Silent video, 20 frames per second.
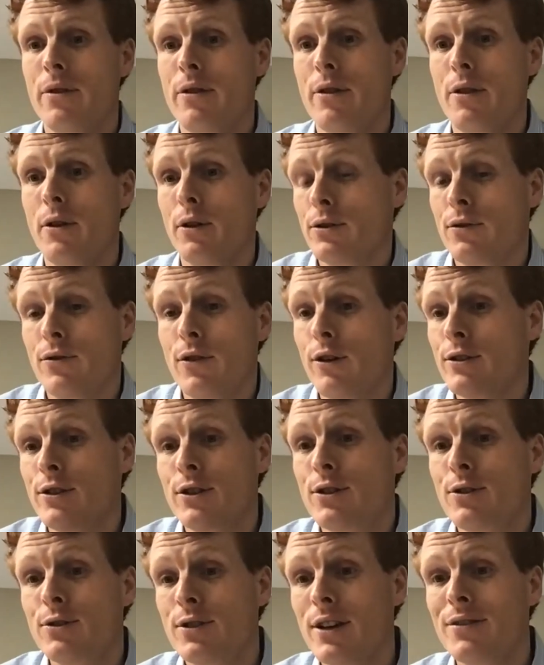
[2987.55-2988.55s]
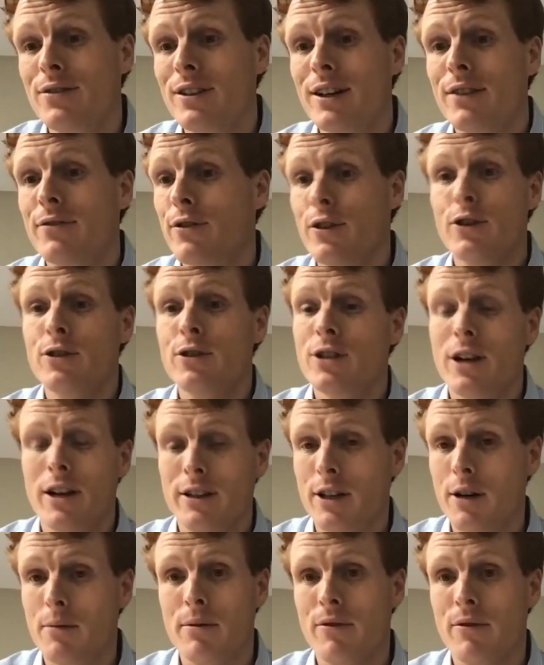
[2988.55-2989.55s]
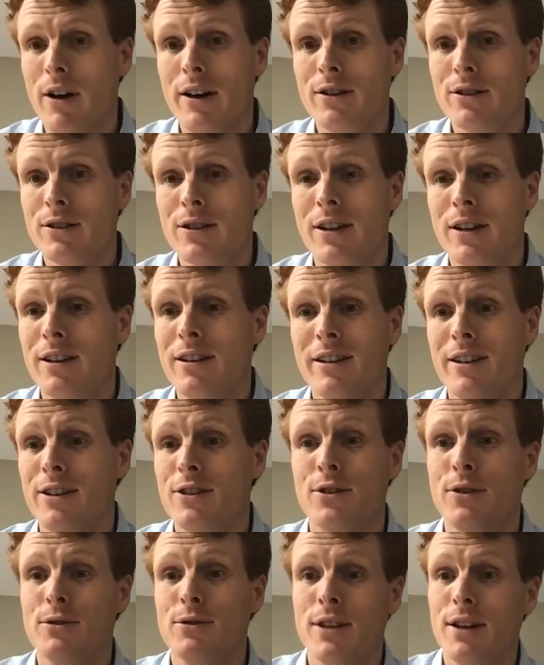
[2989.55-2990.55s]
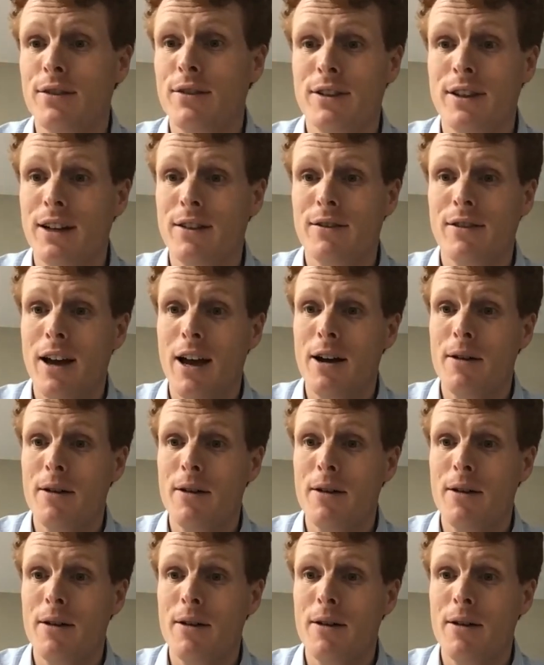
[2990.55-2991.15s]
those folks, there's no safety net for those childcare providers, and there's no safety net.